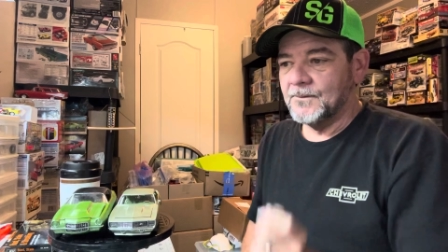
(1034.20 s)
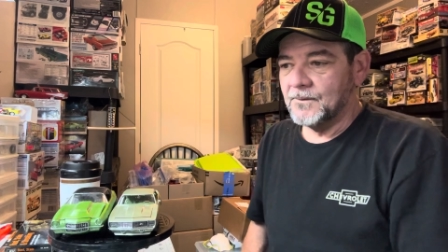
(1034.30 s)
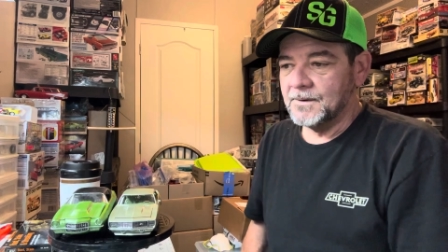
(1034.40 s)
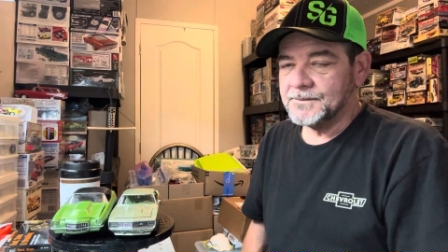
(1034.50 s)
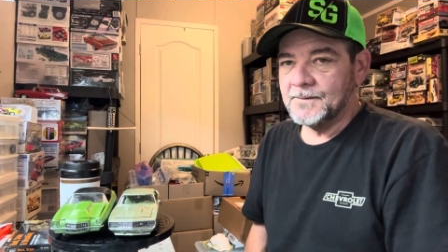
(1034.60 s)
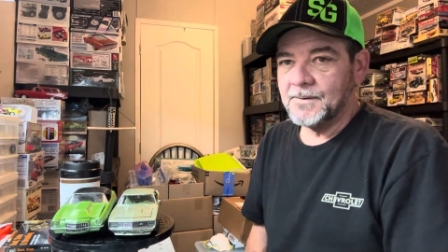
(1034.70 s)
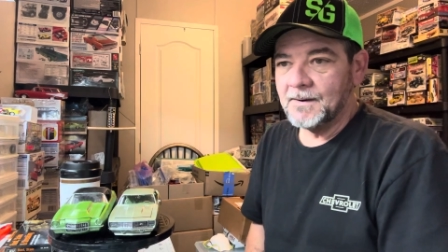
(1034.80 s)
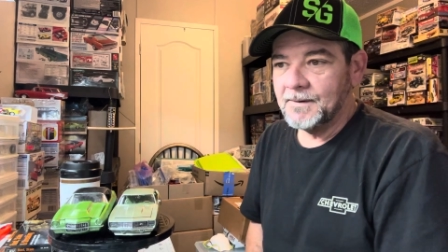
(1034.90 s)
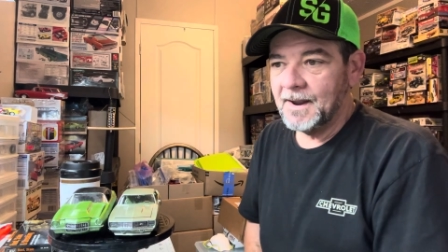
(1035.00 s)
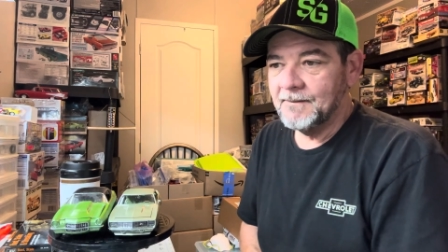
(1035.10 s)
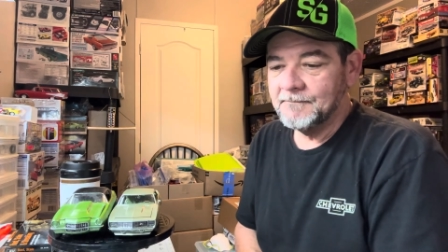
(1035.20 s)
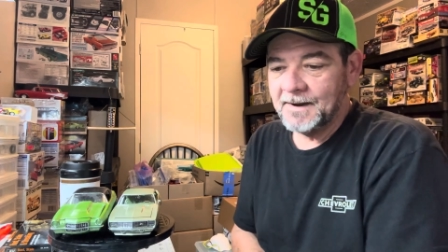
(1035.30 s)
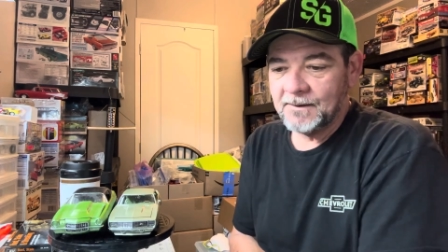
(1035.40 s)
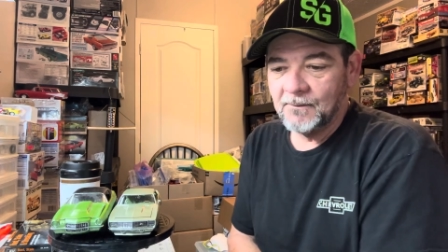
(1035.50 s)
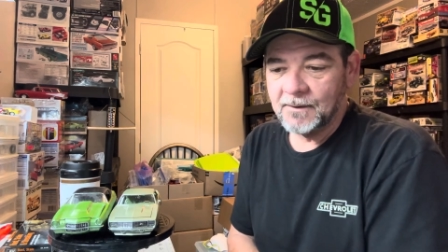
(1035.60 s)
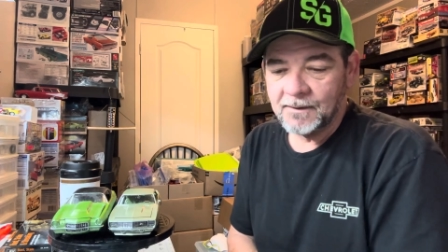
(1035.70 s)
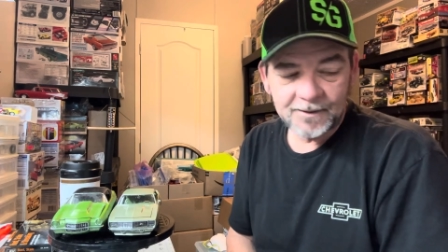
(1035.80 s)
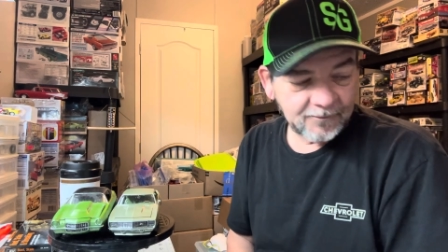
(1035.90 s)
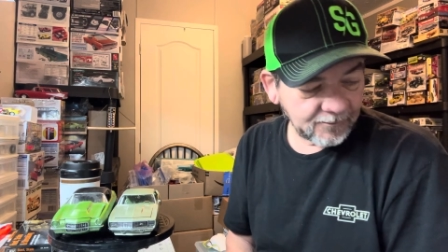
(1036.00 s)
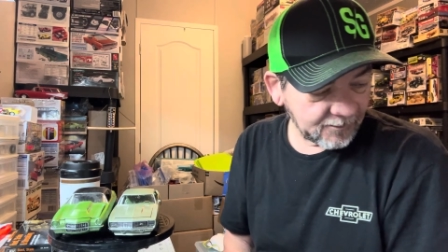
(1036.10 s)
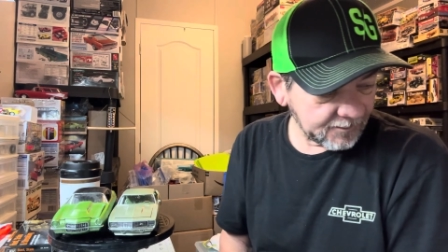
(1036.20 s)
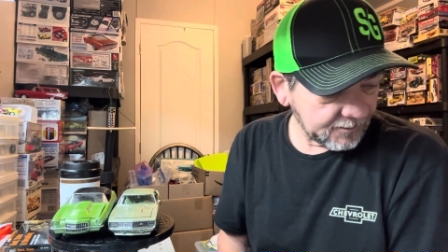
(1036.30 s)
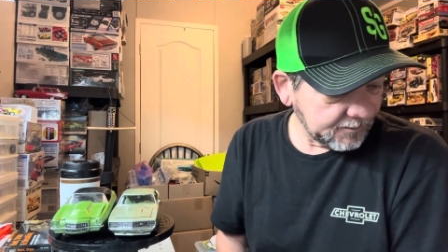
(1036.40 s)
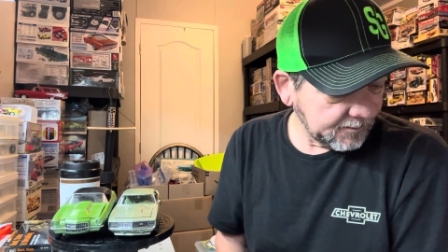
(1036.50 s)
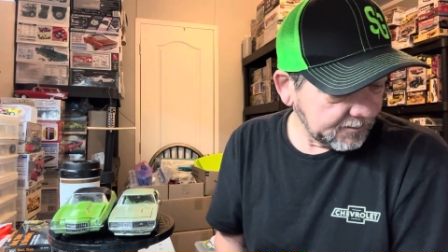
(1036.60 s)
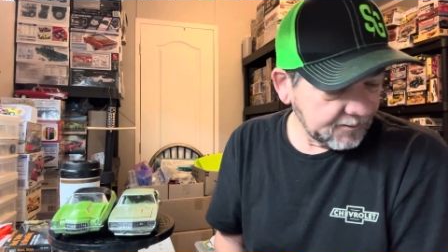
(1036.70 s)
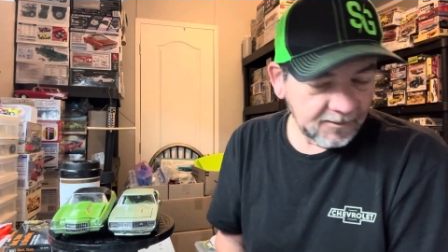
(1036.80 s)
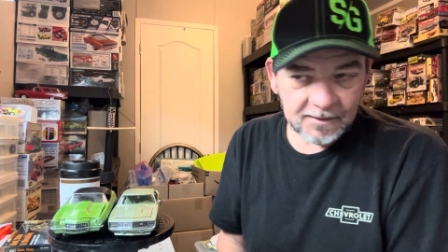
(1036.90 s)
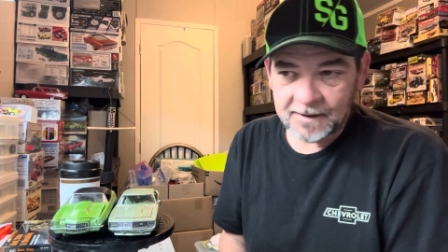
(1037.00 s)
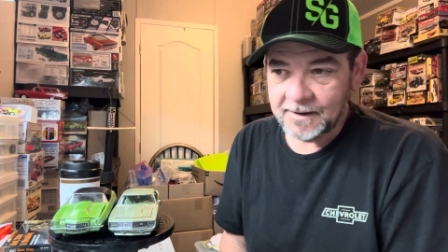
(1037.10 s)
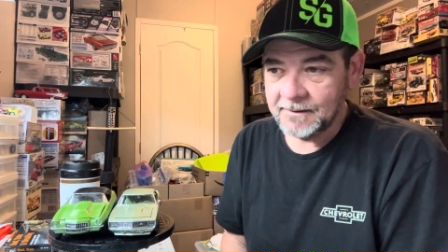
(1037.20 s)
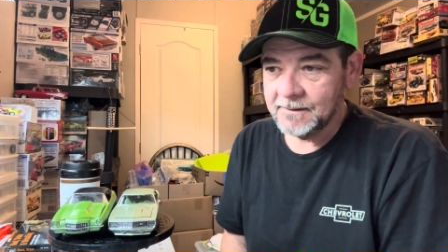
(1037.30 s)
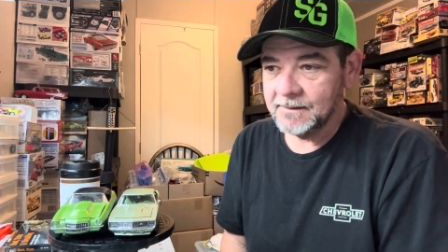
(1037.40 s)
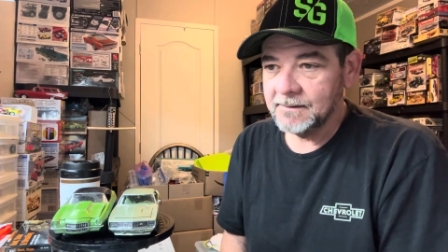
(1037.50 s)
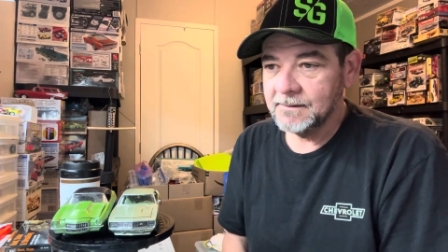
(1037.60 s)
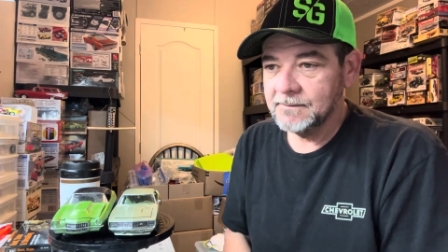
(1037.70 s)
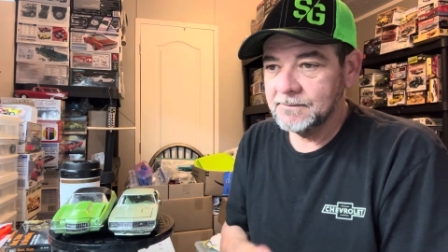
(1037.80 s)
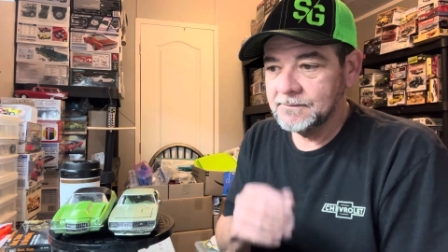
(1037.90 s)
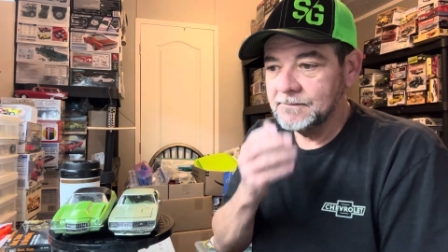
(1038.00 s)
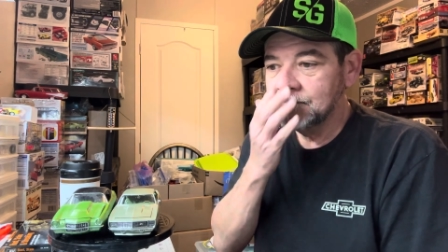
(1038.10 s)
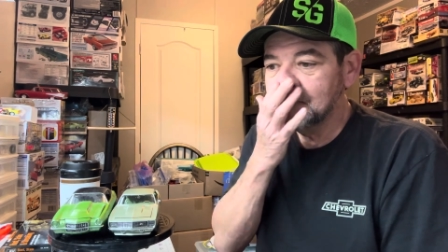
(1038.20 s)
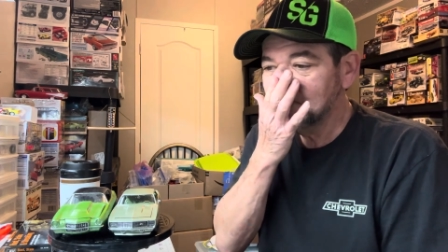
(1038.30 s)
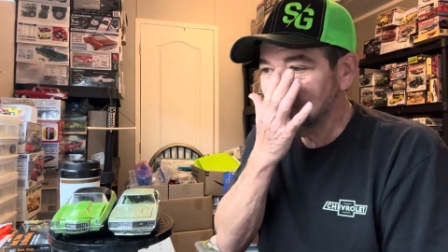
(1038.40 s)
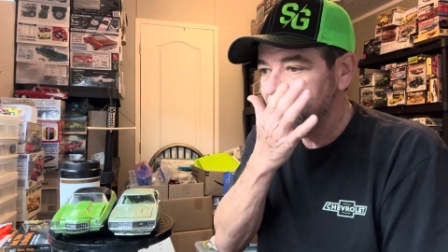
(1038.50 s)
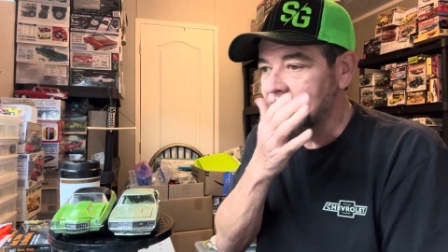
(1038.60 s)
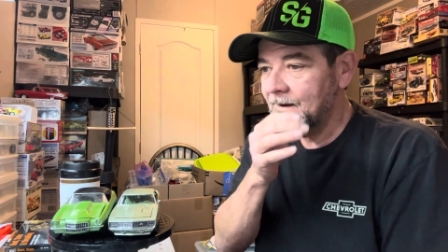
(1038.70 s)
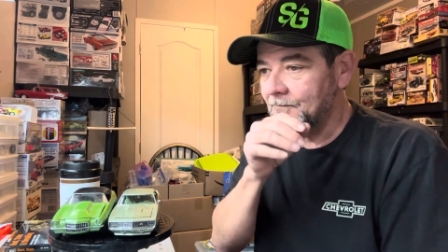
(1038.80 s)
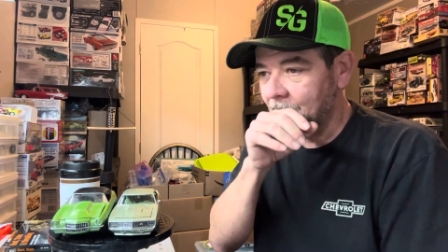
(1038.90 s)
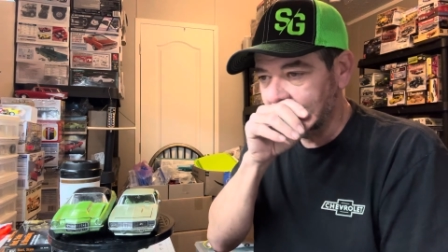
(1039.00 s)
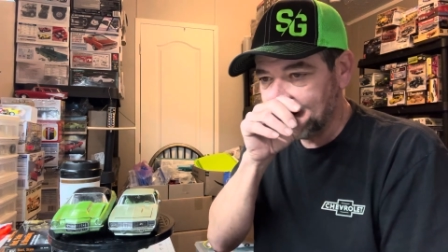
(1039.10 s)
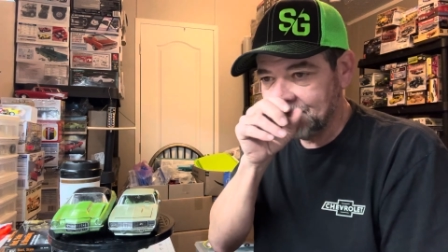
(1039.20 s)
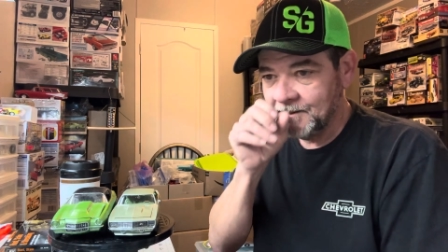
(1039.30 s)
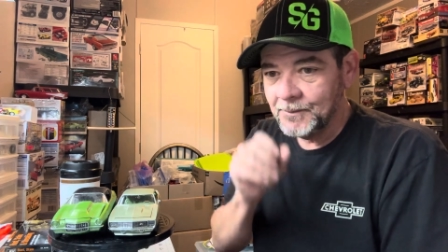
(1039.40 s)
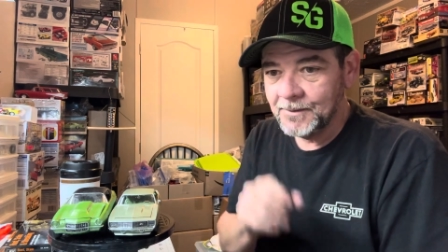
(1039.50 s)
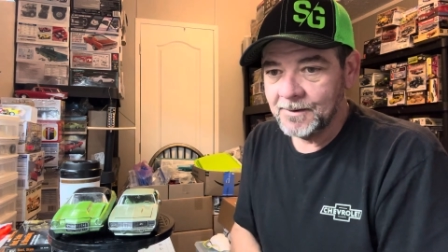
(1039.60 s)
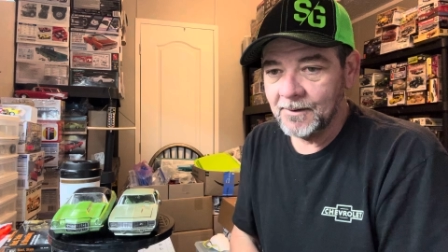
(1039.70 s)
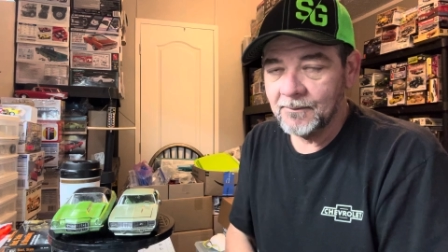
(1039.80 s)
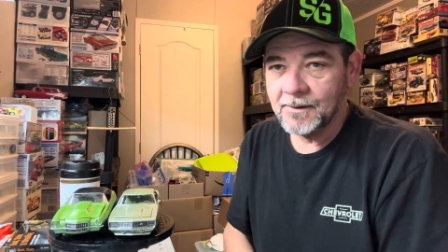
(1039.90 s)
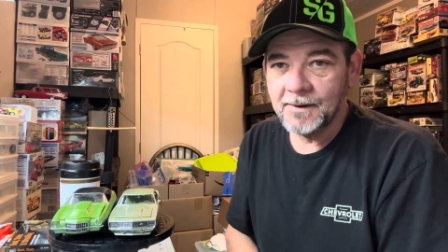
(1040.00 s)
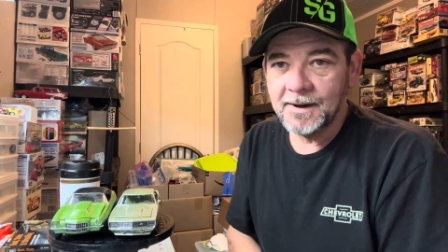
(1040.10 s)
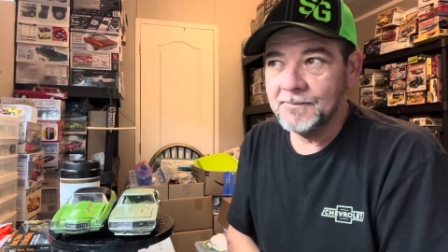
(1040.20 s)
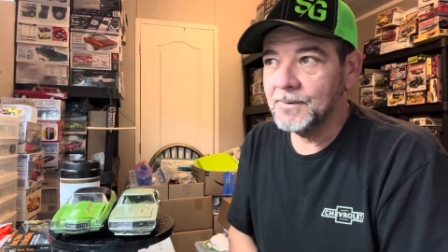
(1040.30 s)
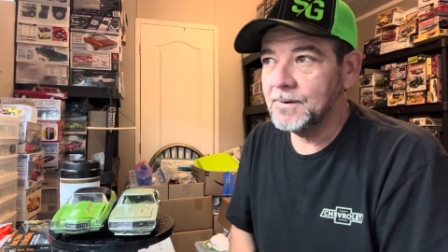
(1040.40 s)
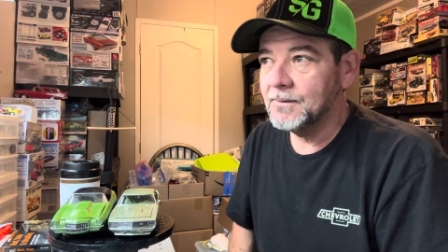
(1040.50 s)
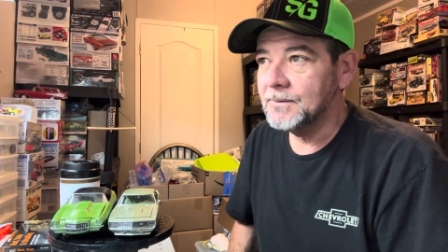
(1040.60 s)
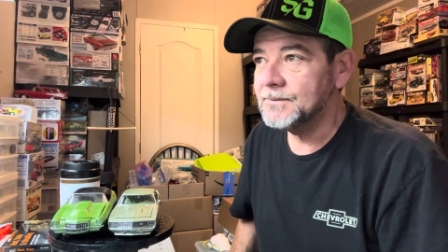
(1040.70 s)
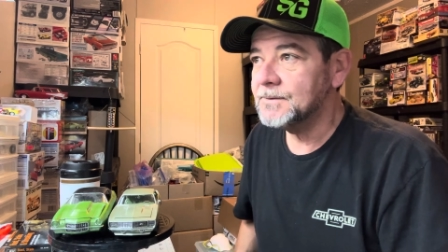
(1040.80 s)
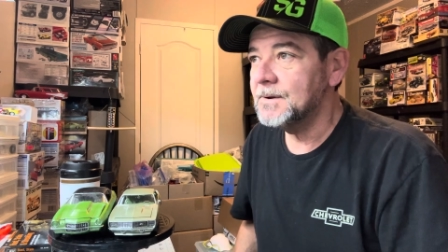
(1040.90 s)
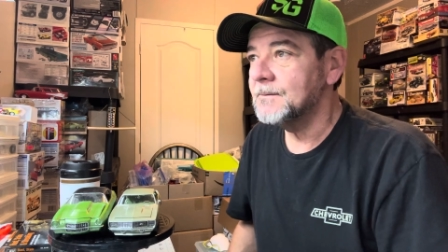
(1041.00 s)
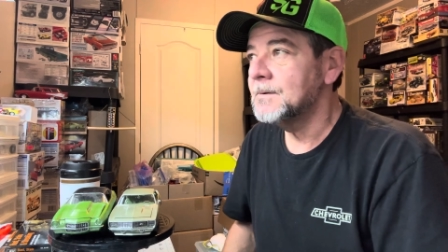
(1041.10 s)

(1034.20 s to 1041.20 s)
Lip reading: for it. So I'll probably have them make one later on. And have Mark have me put it on, or he can put it on himself.